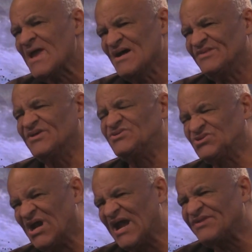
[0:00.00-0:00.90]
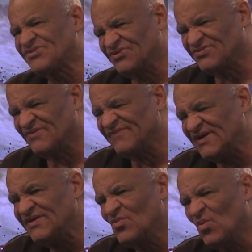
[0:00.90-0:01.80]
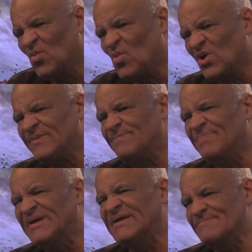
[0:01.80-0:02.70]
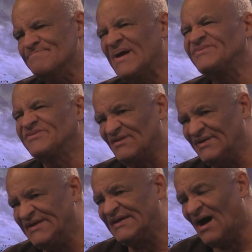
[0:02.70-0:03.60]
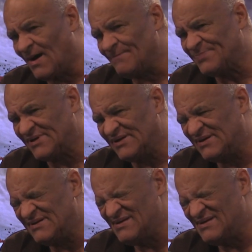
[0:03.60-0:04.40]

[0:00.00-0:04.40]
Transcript: the chances of either one being mentally competent